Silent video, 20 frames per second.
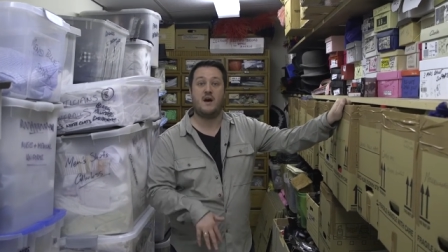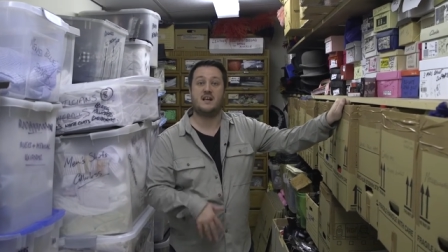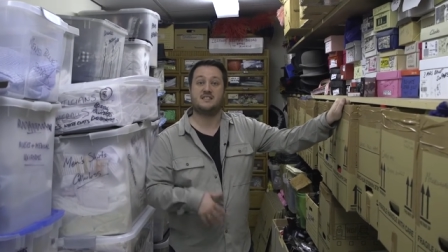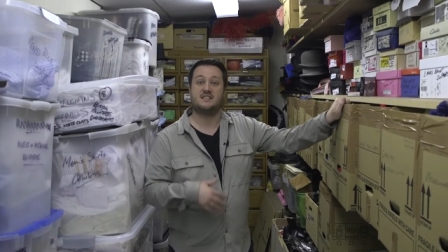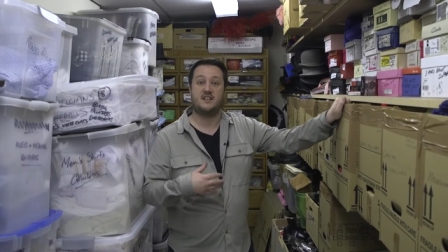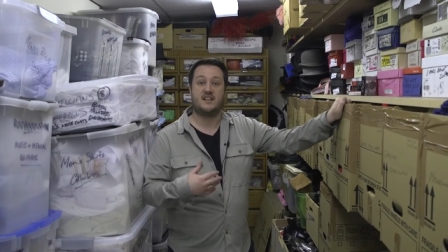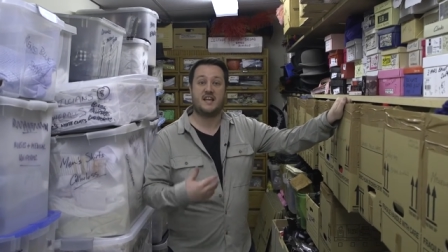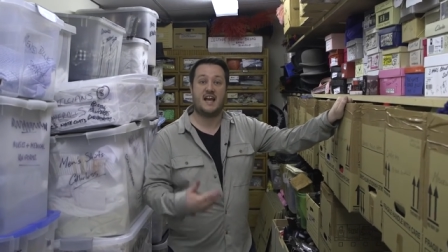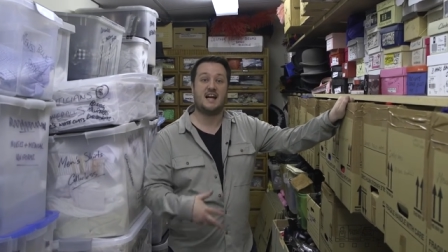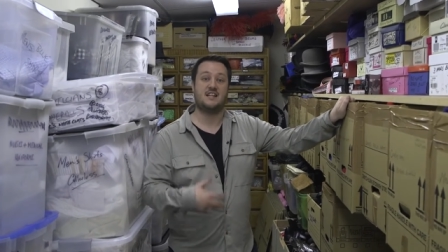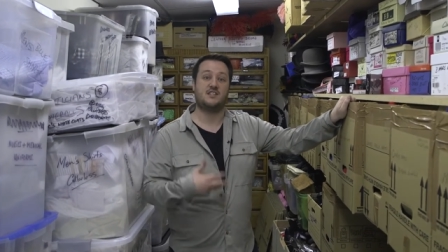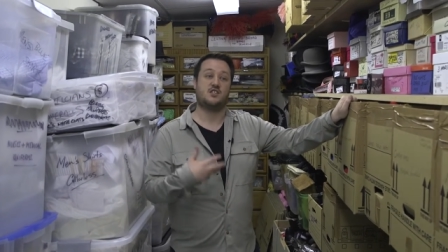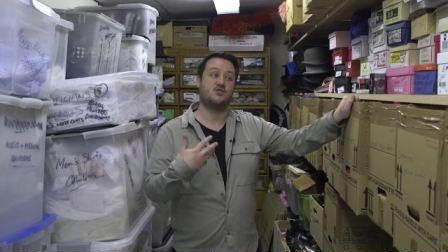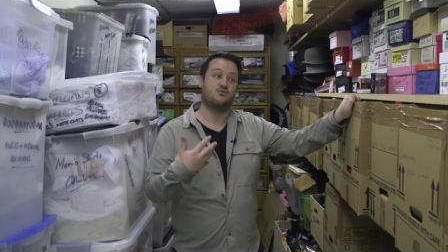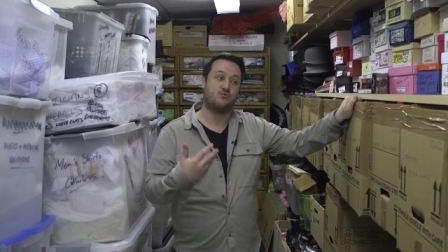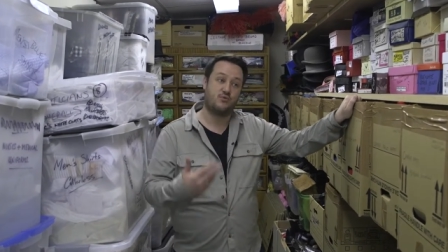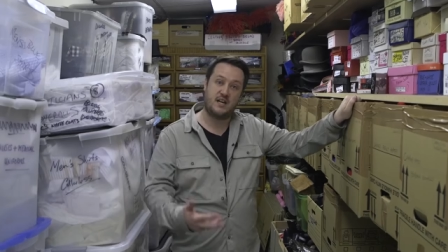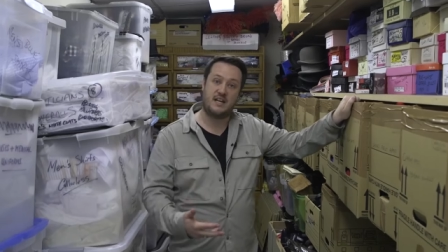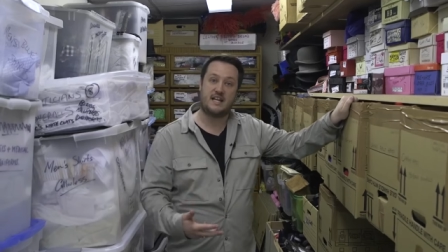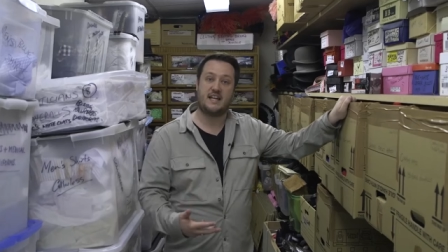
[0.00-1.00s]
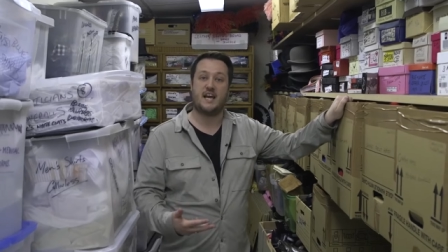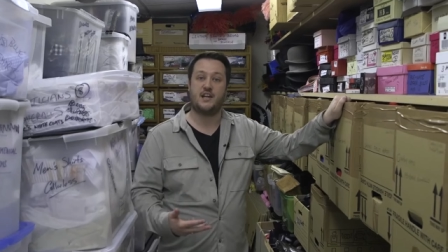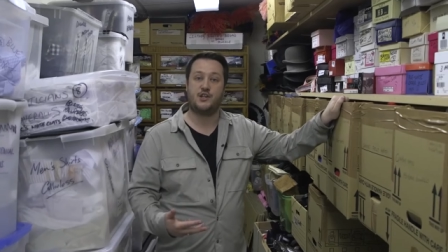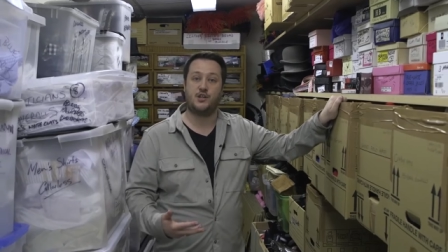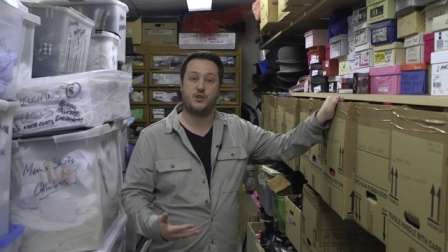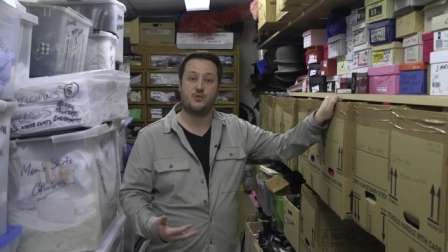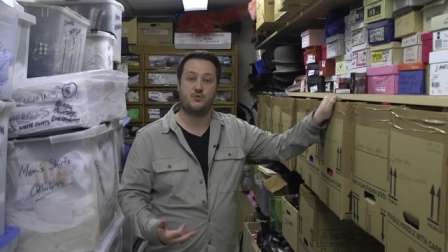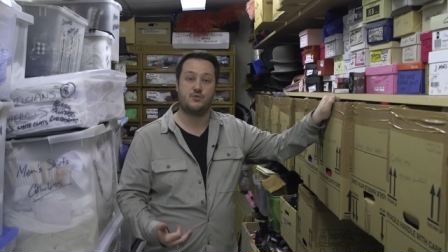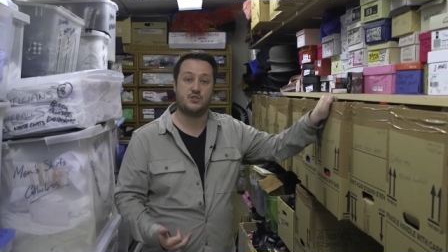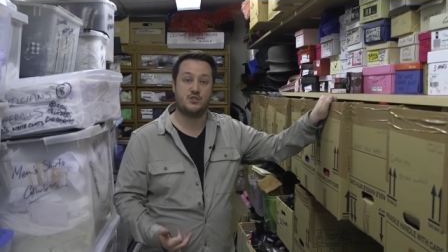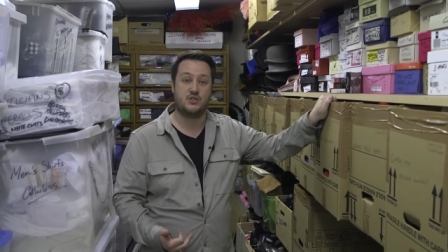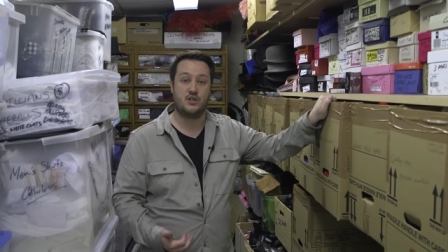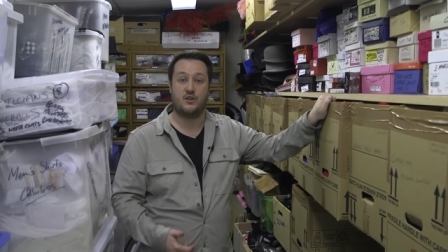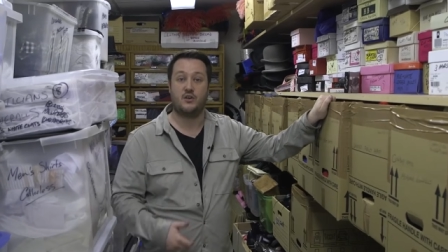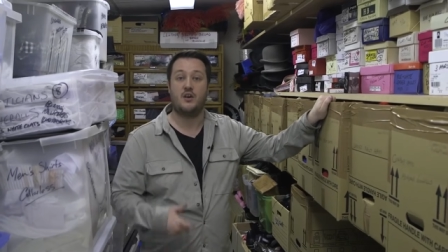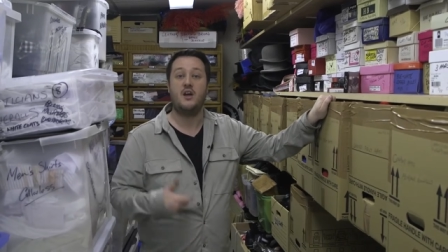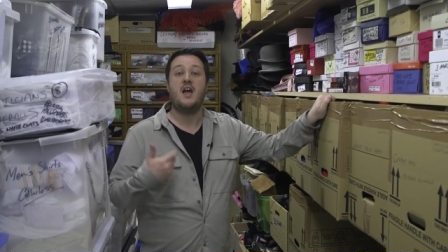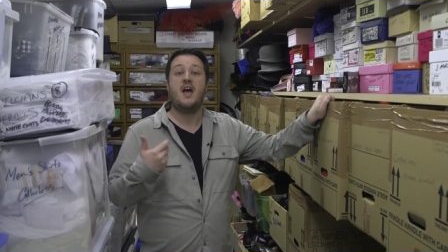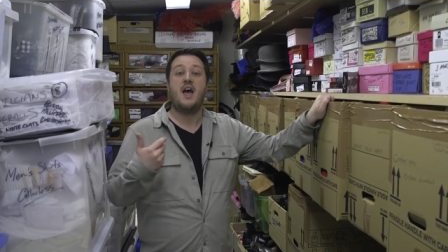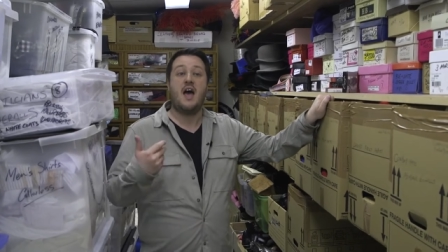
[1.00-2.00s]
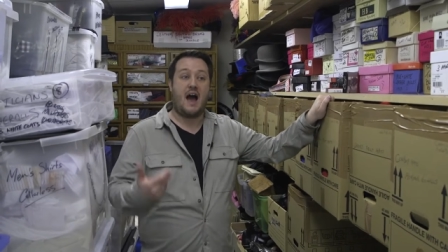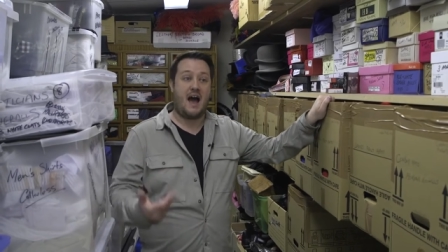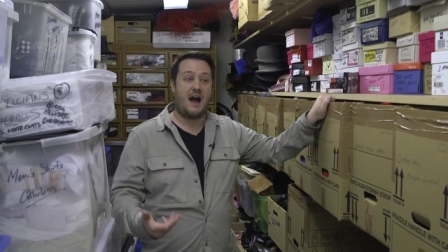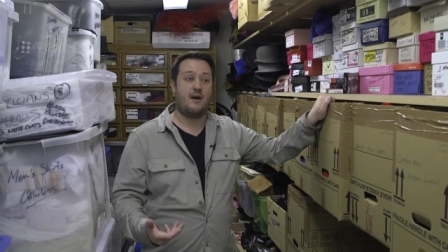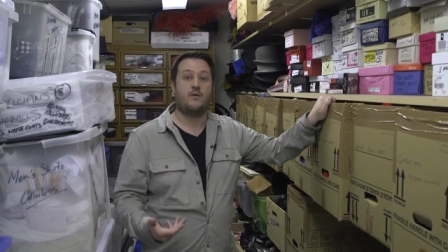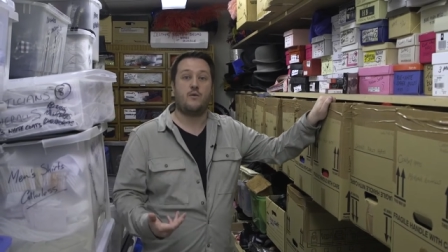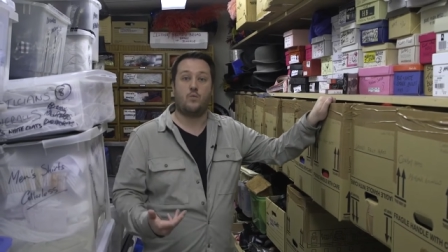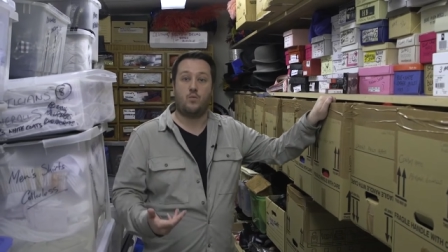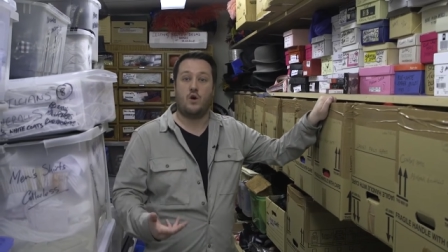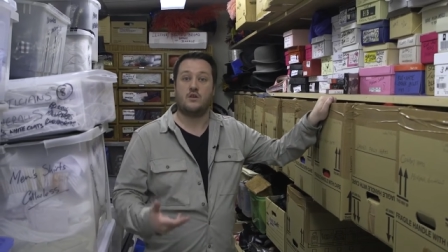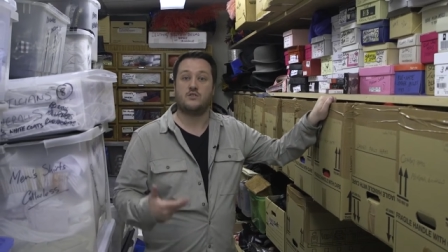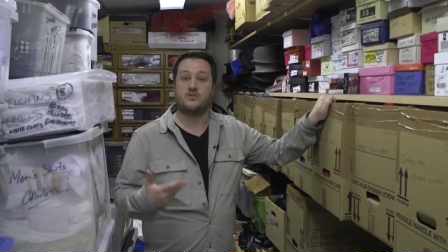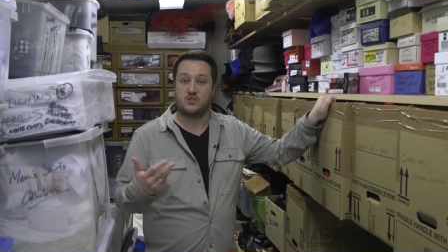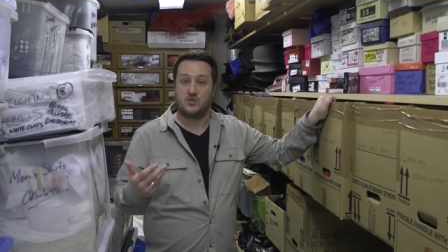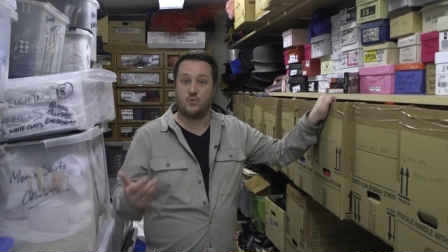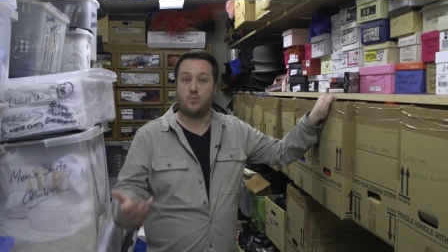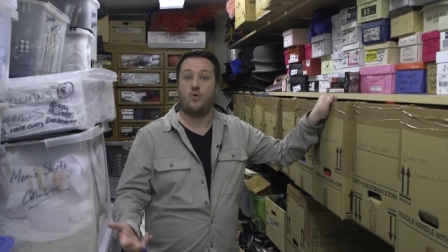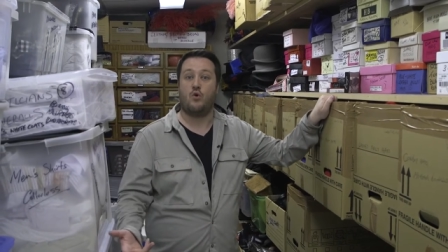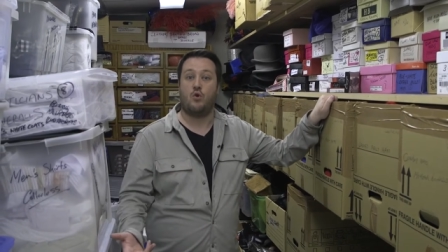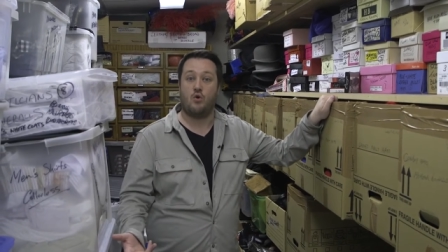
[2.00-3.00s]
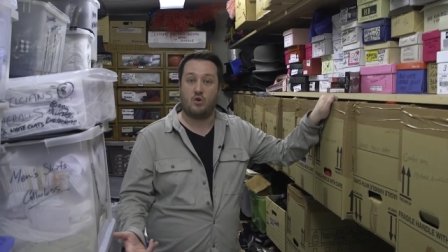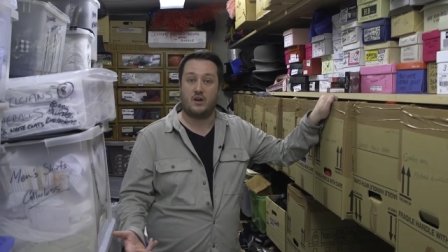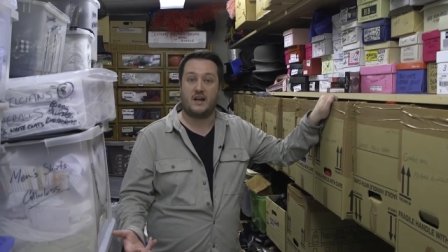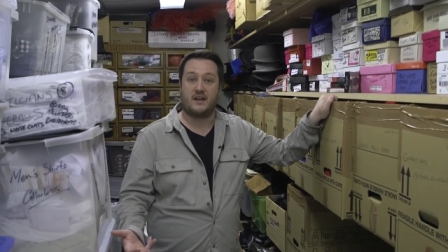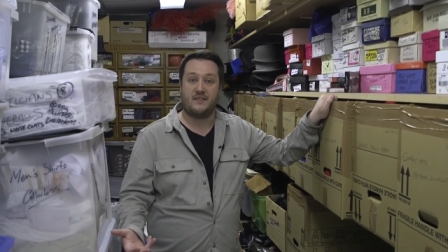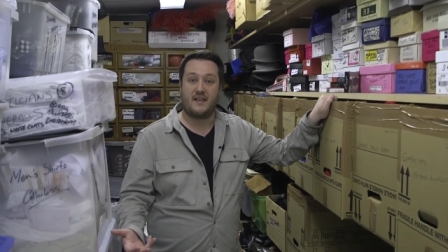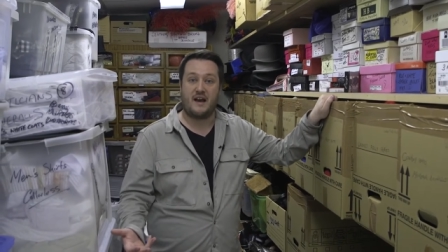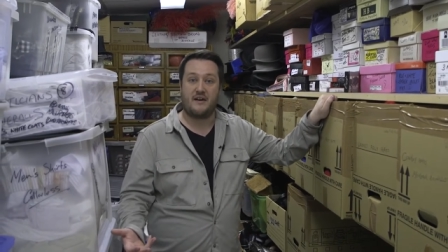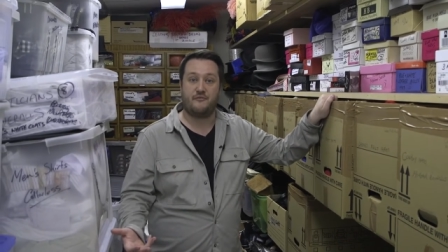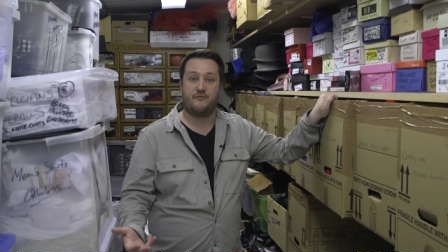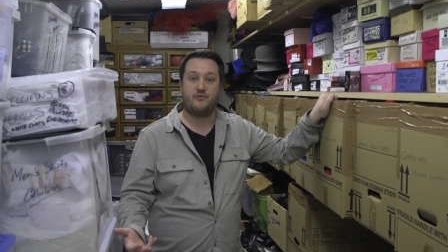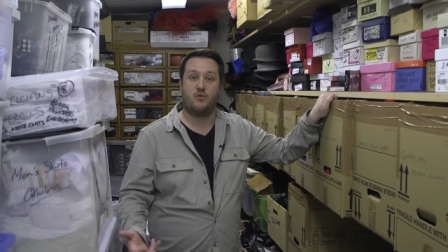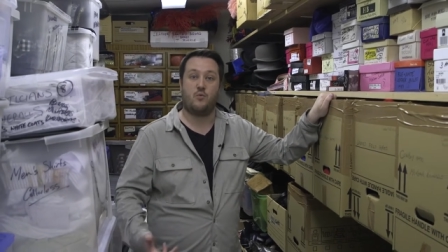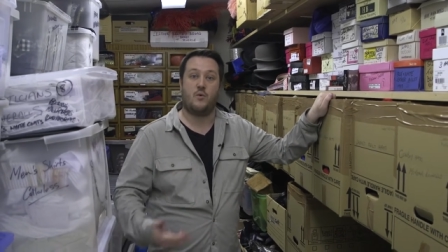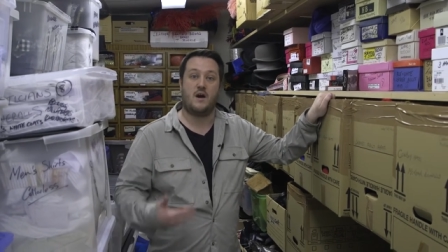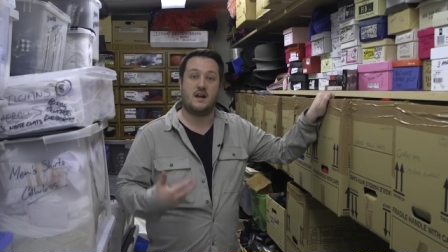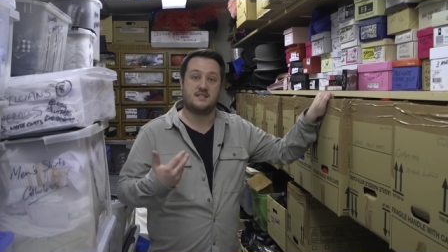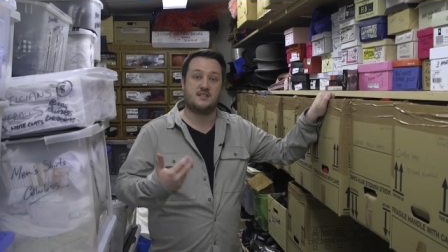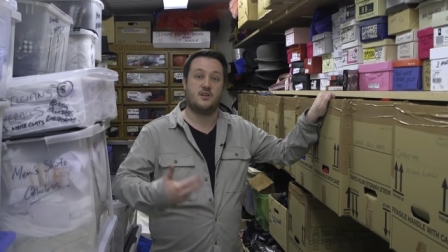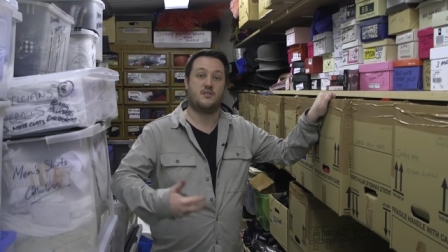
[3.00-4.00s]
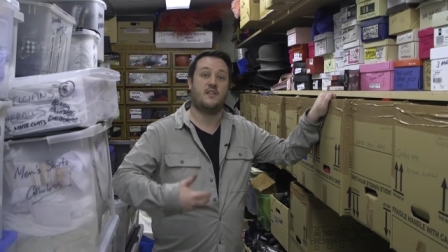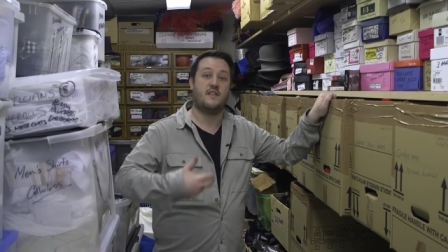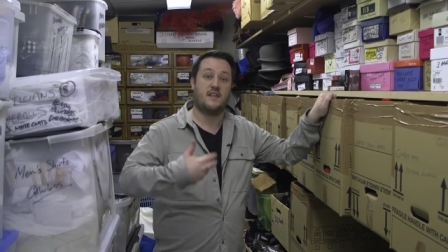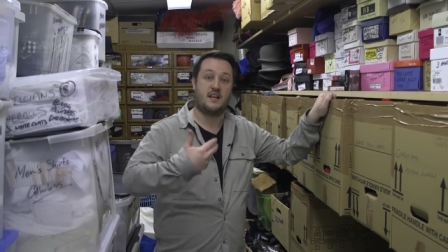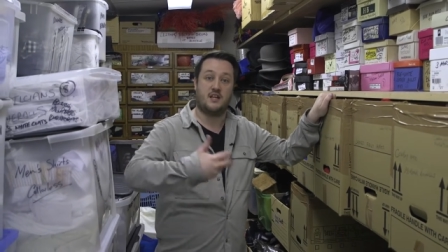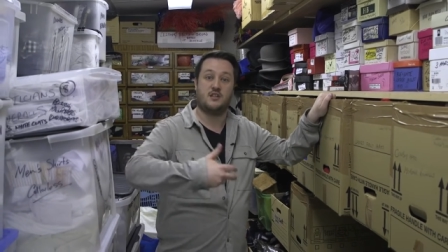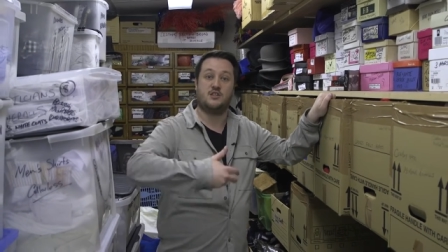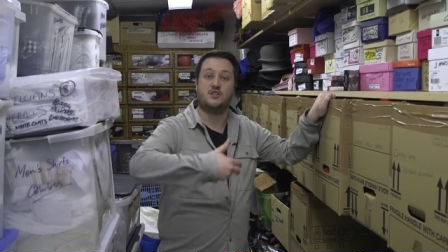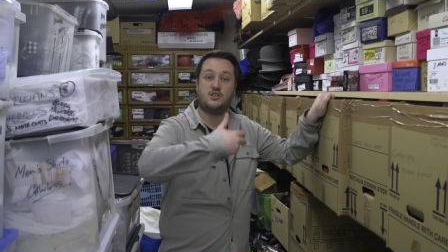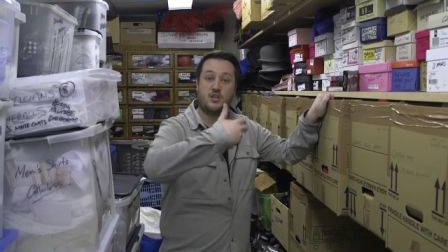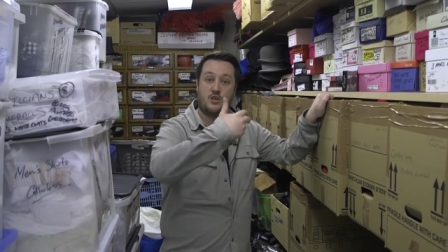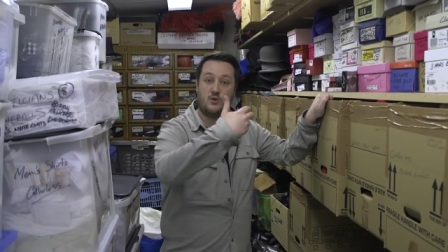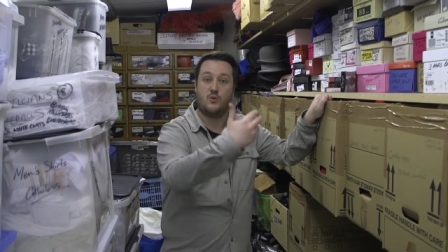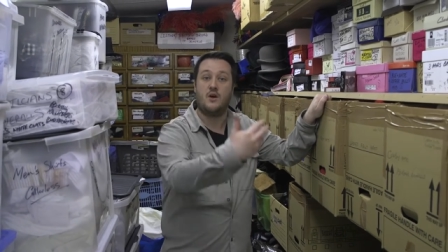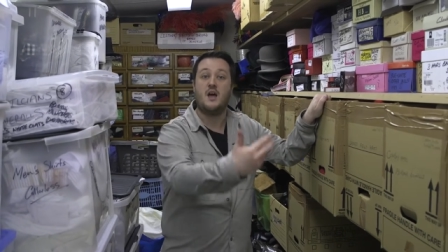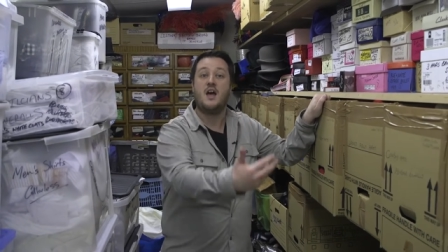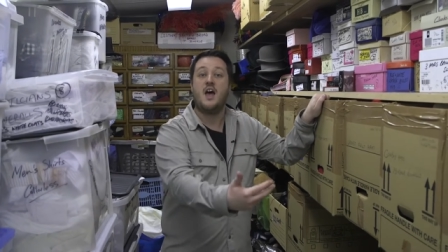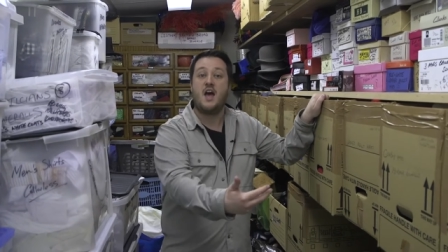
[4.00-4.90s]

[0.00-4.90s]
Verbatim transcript: So the actors really get used to how it was to walk in that footwear so that they can do